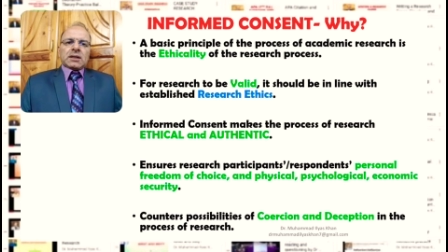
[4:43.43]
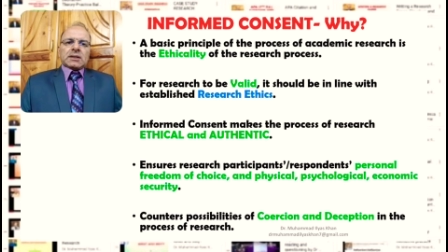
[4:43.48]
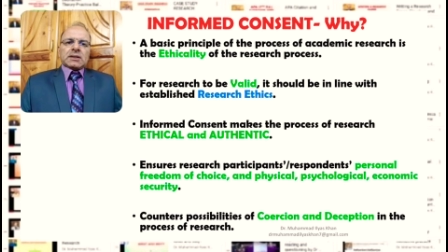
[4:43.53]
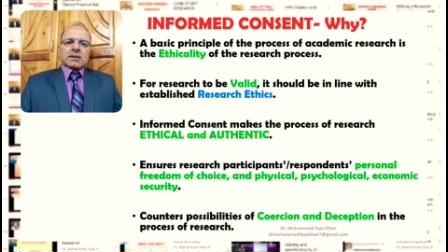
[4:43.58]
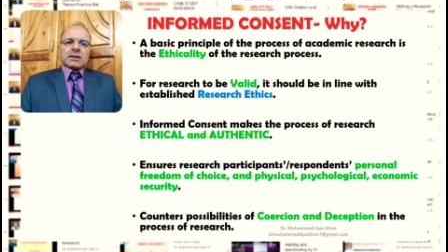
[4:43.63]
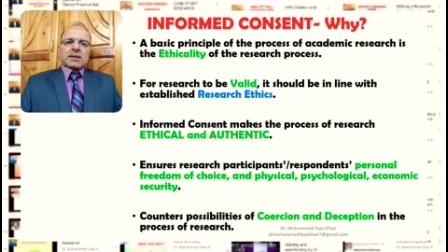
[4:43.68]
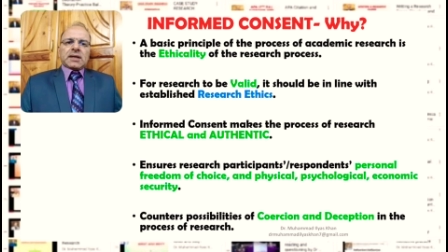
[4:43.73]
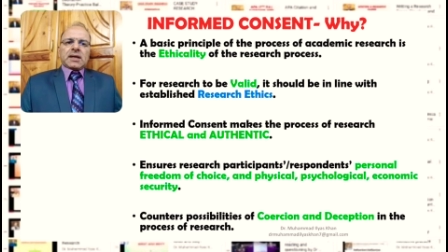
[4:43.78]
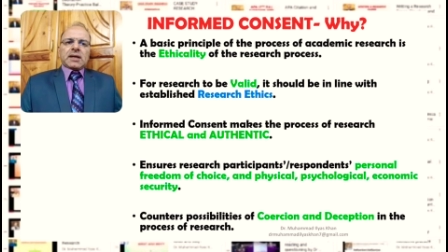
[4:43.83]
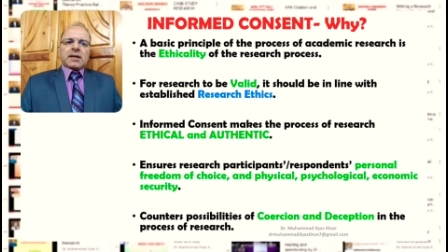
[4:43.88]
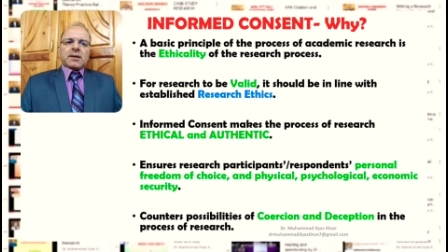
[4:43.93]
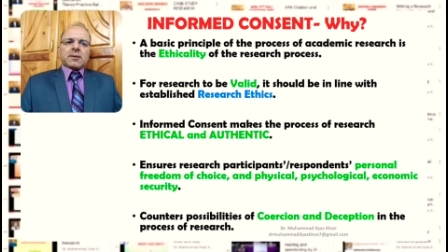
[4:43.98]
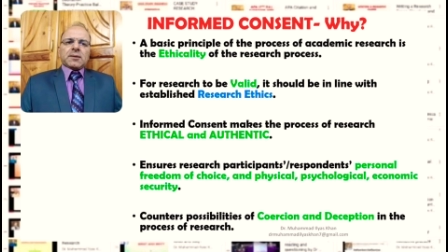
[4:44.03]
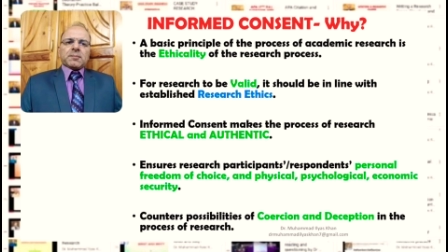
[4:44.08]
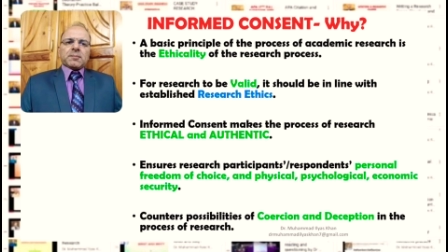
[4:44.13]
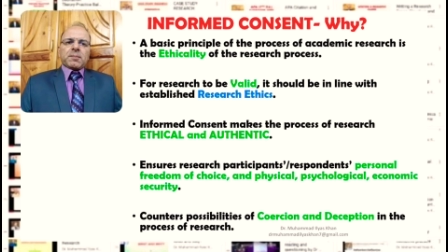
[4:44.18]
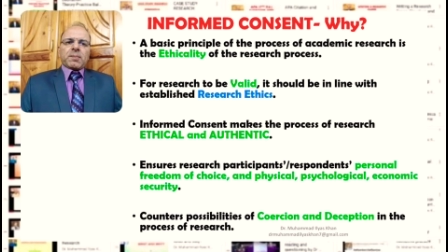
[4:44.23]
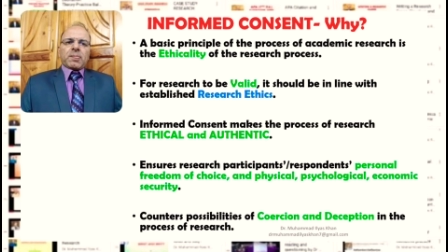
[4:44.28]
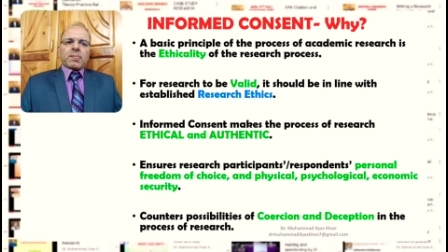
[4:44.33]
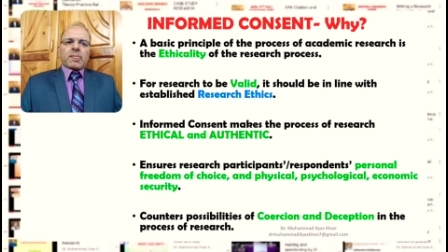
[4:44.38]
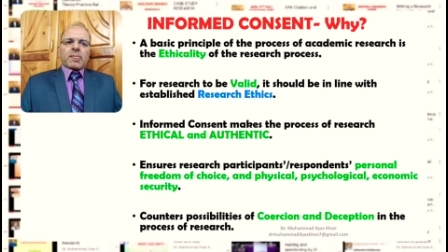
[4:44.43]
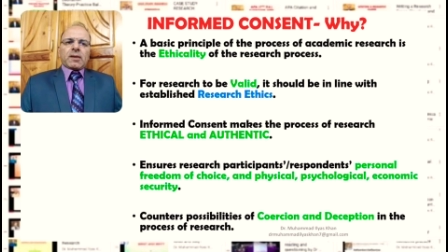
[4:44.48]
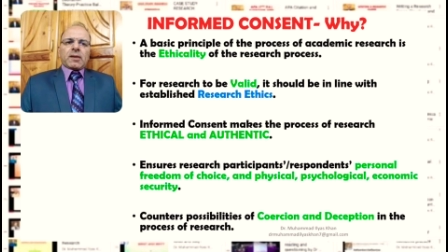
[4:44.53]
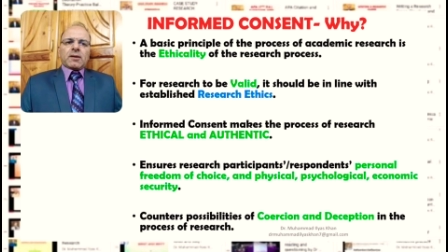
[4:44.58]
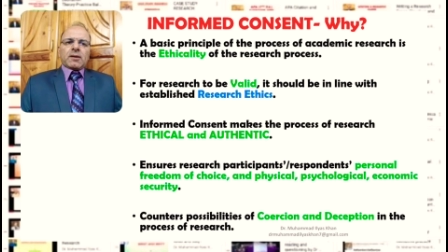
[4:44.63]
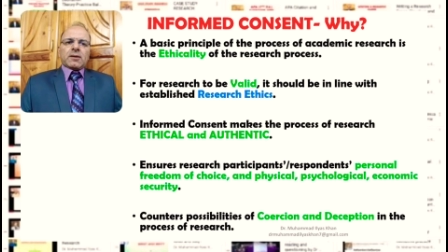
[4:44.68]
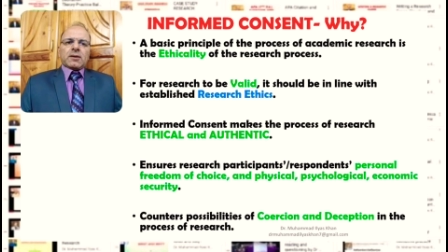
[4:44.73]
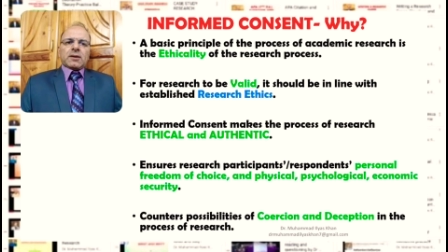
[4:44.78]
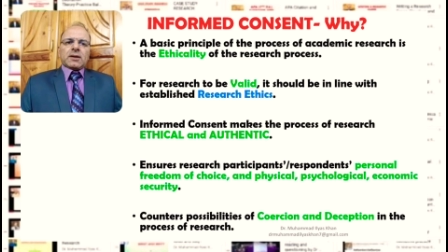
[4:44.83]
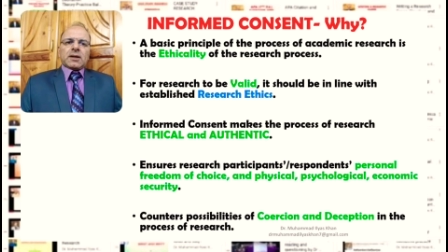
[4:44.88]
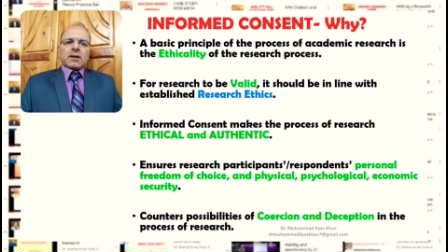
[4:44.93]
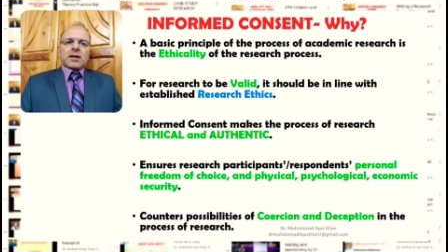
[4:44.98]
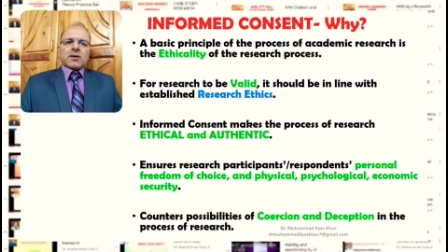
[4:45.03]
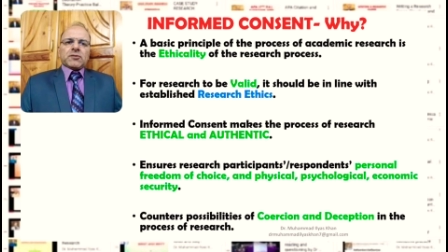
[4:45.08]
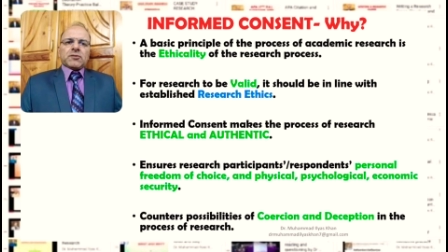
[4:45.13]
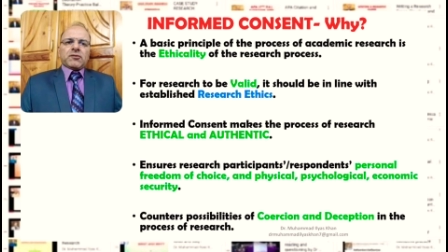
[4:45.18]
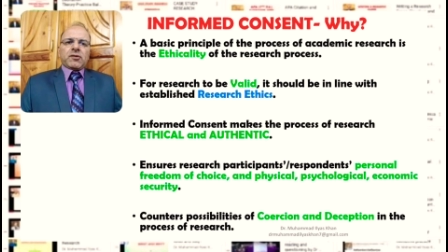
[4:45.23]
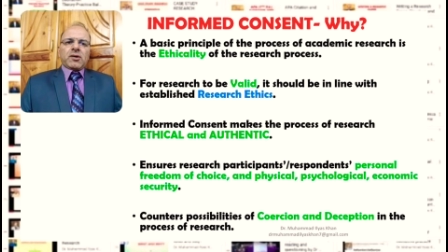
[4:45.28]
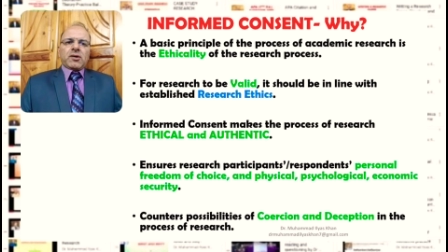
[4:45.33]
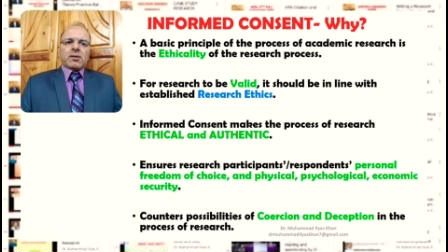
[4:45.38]
Then
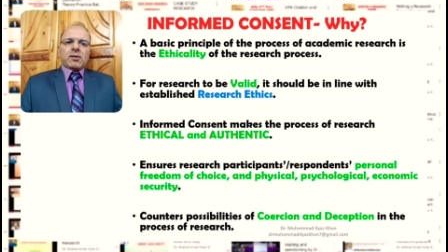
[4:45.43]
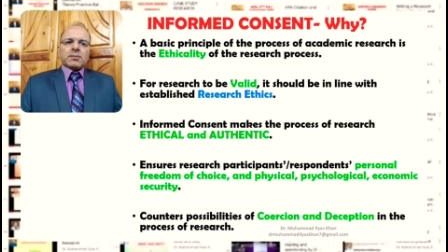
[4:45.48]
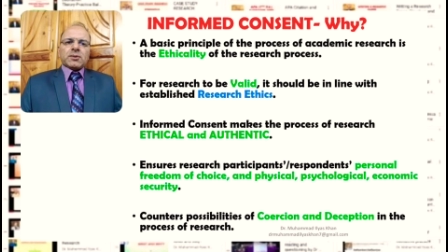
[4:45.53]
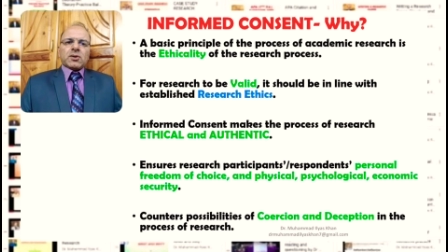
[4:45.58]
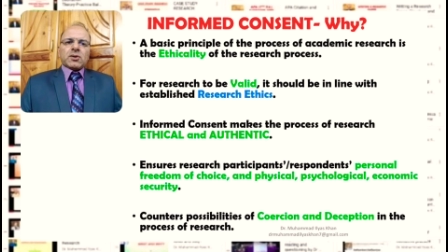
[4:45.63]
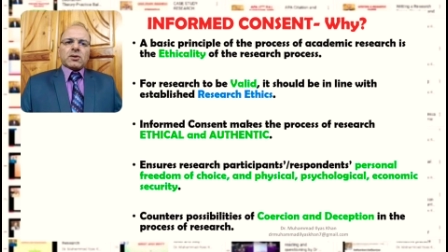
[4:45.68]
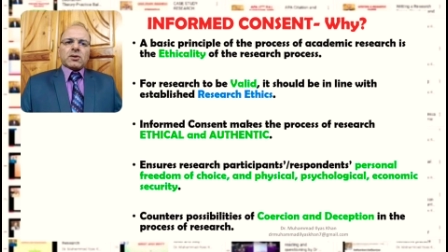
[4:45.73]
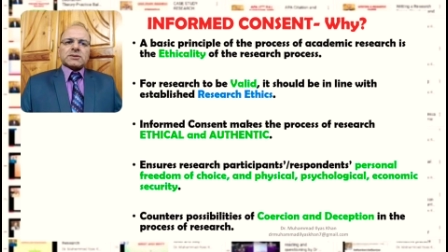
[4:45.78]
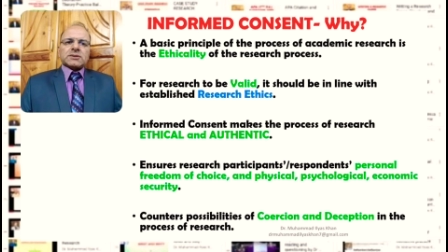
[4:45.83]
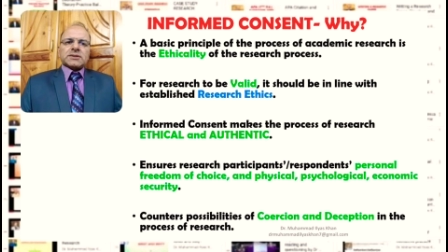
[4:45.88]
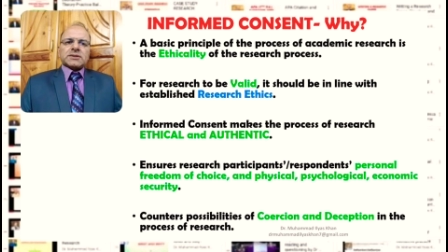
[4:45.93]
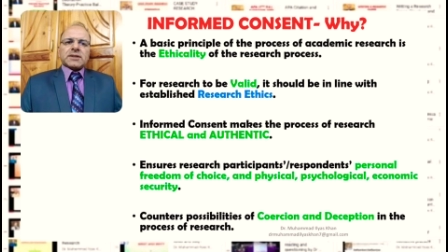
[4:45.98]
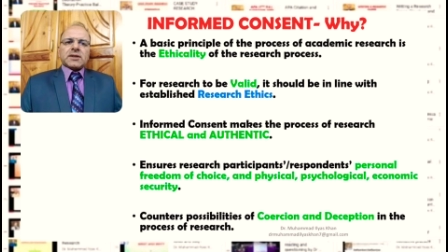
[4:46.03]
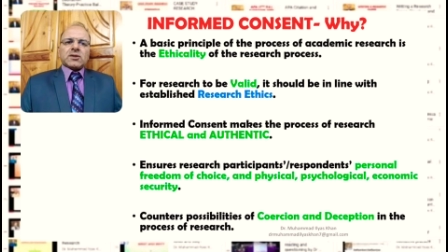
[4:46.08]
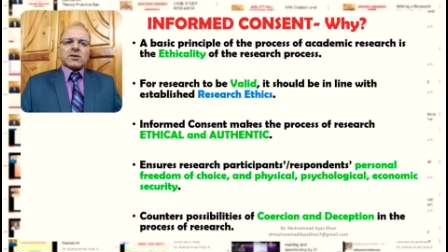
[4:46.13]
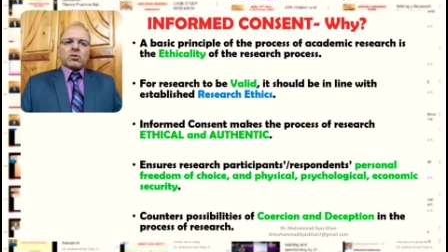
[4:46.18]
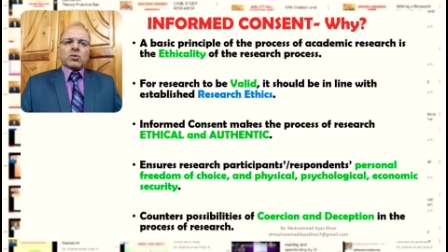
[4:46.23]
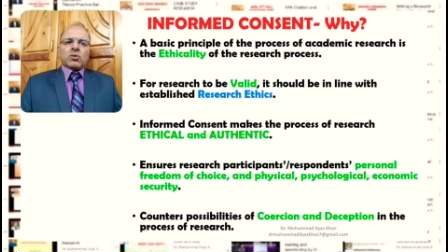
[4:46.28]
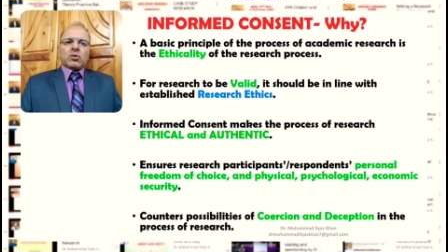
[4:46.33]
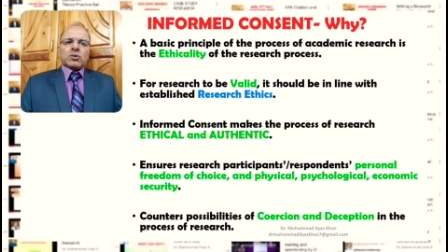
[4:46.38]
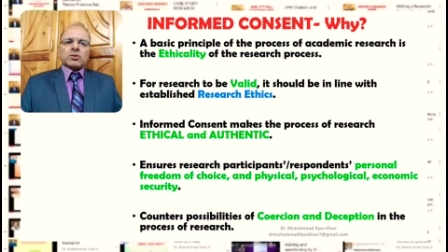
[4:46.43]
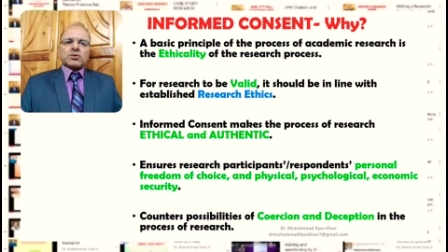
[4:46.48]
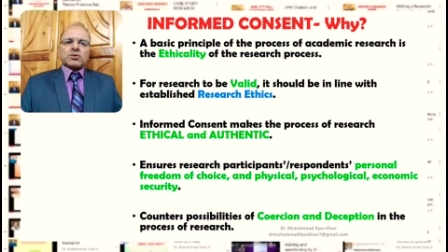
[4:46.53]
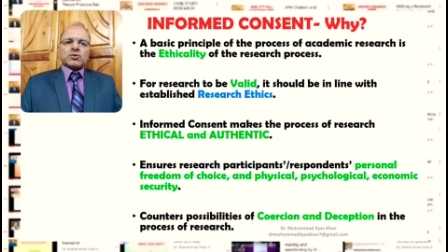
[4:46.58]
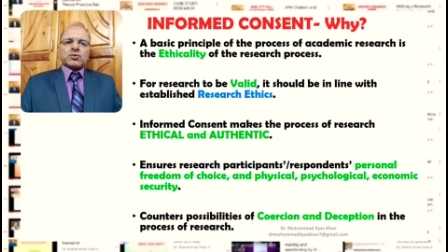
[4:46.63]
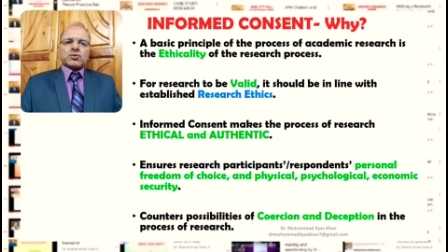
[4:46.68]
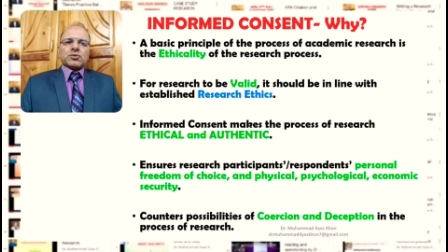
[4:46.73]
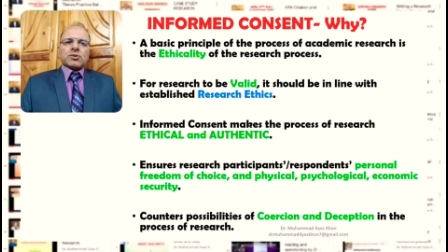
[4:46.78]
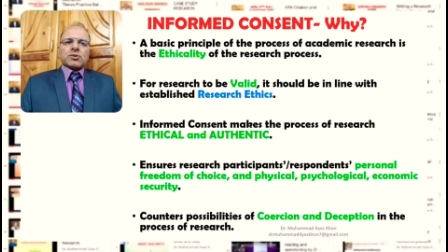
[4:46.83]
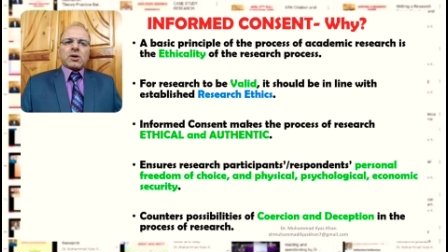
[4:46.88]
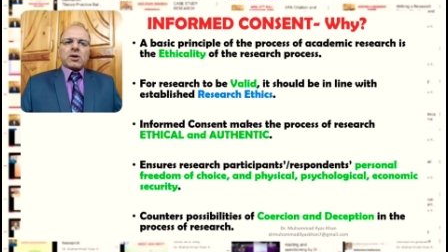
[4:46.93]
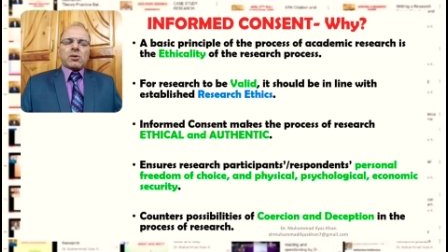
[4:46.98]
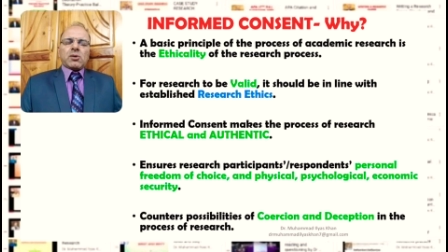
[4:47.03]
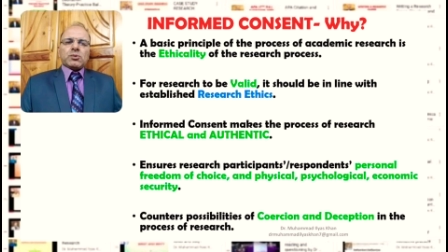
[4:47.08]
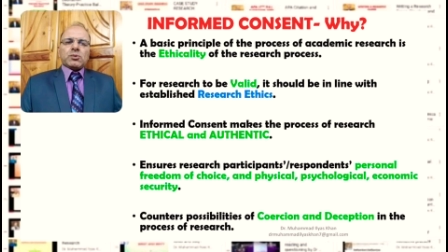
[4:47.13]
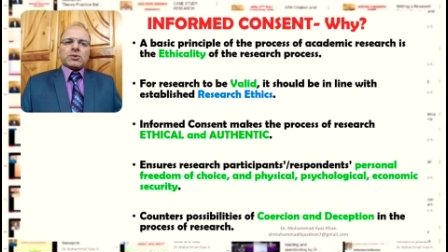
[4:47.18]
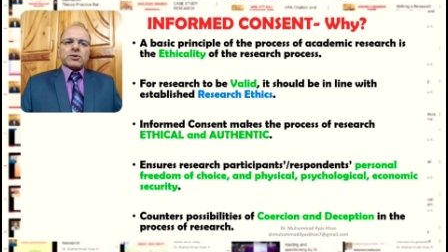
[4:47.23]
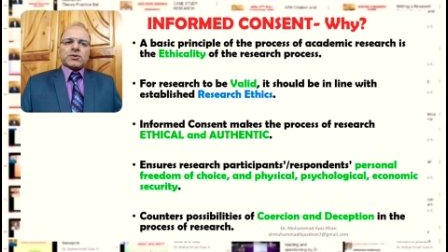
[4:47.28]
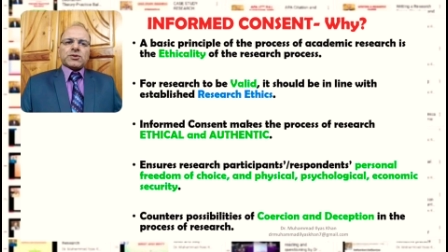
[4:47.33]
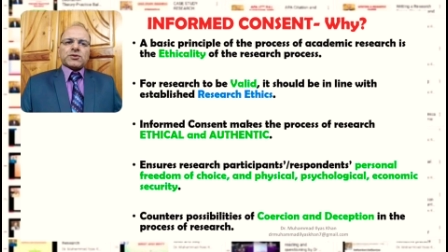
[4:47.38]
informed consent also
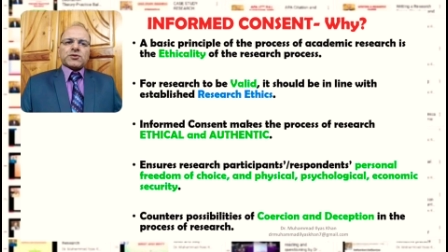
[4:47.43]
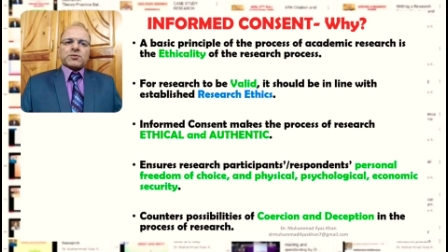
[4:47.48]
counters